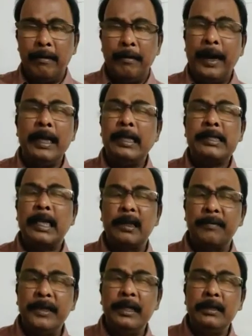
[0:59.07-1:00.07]
while
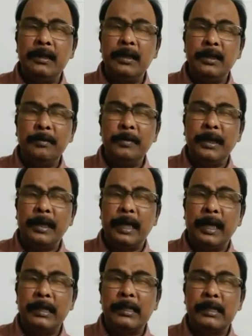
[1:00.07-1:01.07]
solving the
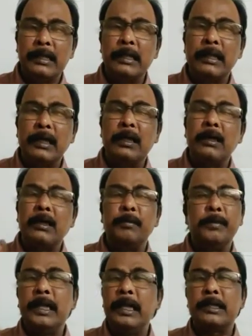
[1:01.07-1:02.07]
numericals on
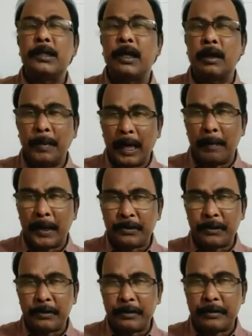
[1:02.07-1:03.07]
combination of
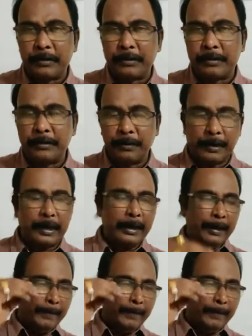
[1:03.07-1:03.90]
capacitors. Okay.